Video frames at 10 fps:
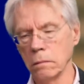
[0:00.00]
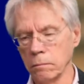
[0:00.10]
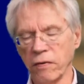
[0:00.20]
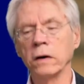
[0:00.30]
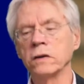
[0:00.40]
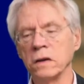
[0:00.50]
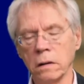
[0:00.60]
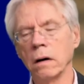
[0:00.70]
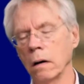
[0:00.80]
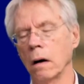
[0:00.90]
functions
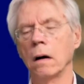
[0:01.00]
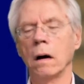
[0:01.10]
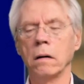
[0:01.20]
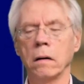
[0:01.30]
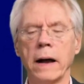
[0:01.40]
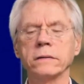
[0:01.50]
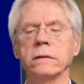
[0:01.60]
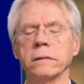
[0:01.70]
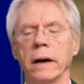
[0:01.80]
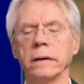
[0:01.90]
are
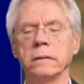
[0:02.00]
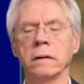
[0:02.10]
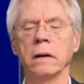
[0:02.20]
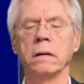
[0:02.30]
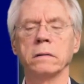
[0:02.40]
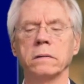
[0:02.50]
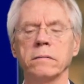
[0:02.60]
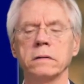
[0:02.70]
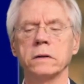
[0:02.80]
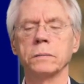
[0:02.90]
exercised and
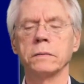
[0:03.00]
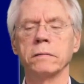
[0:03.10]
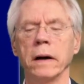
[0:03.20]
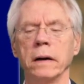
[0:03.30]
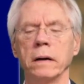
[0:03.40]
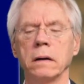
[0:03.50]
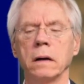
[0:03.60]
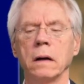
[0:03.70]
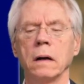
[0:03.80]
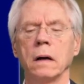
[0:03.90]
services provided,
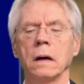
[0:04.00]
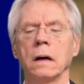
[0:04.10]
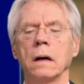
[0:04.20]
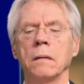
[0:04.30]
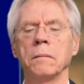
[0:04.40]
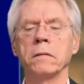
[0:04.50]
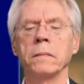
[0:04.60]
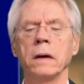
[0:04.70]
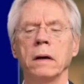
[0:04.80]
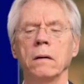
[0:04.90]
this
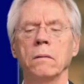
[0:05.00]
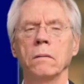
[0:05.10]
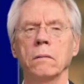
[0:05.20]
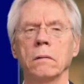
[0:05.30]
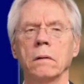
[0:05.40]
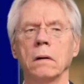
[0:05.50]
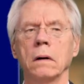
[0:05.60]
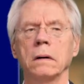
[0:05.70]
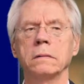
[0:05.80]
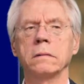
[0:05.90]
may
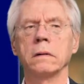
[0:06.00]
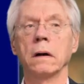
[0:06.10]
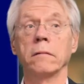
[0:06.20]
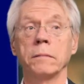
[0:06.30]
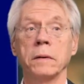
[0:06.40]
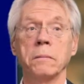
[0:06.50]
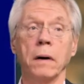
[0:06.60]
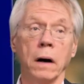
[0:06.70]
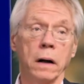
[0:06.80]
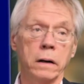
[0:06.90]
cause the government
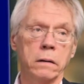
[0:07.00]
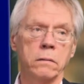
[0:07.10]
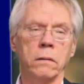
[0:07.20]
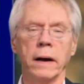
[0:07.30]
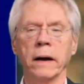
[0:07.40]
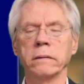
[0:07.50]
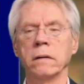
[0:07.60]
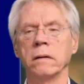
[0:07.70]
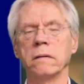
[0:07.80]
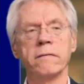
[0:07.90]
body to act in
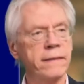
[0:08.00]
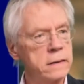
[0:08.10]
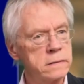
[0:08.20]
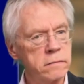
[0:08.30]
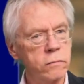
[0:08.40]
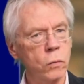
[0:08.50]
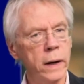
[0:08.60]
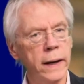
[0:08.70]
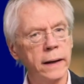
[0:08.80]
a defensive way